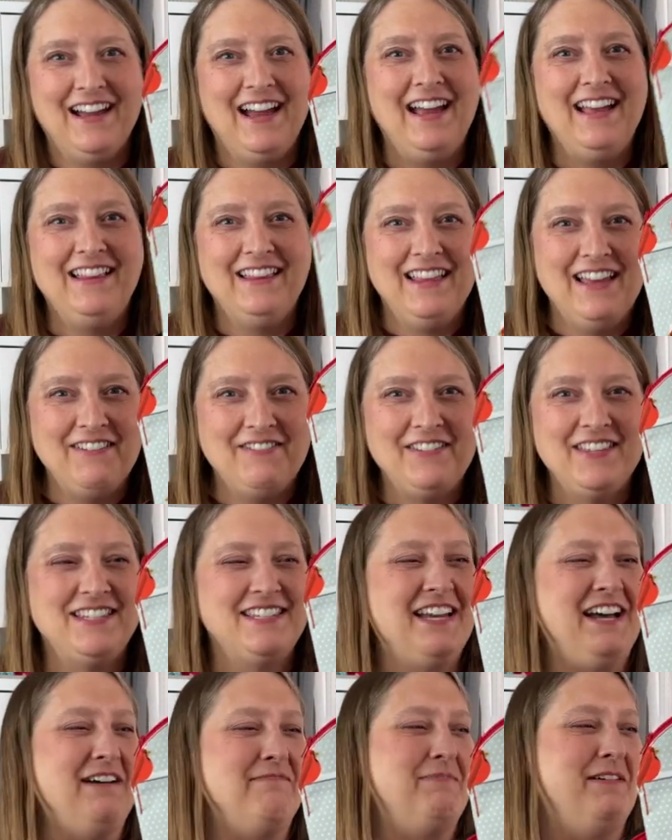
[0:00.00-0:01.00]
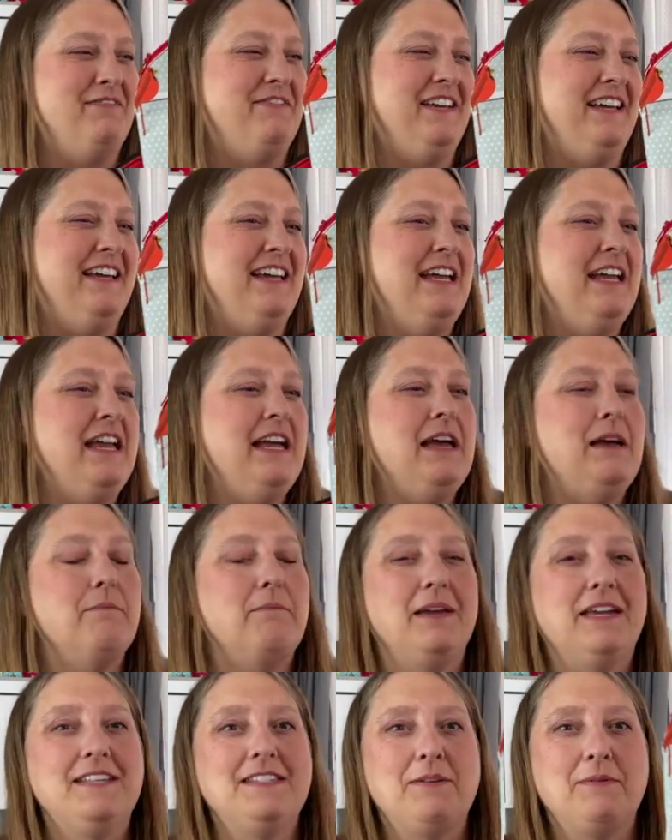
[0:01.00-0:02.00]
I love the top of it,
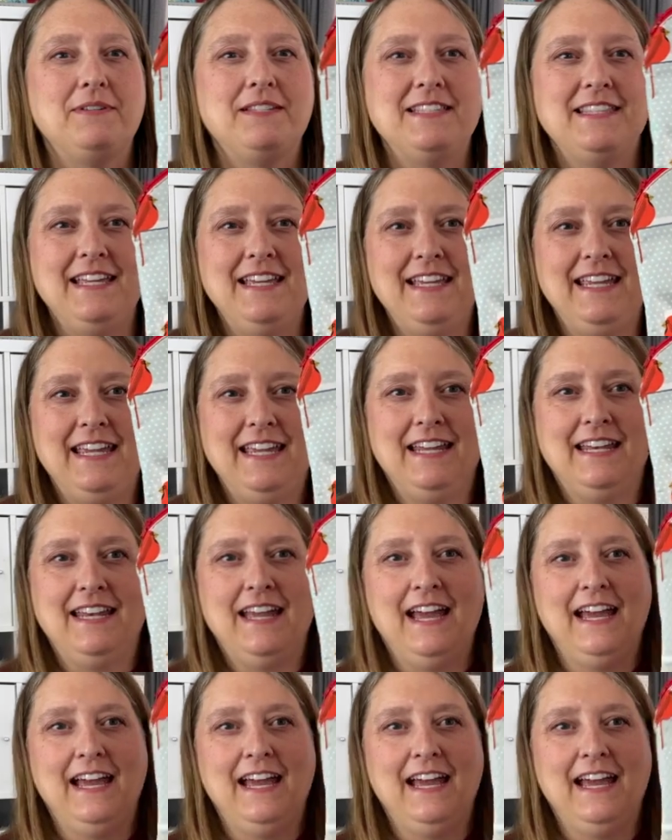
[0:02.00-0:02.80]
because I was thinking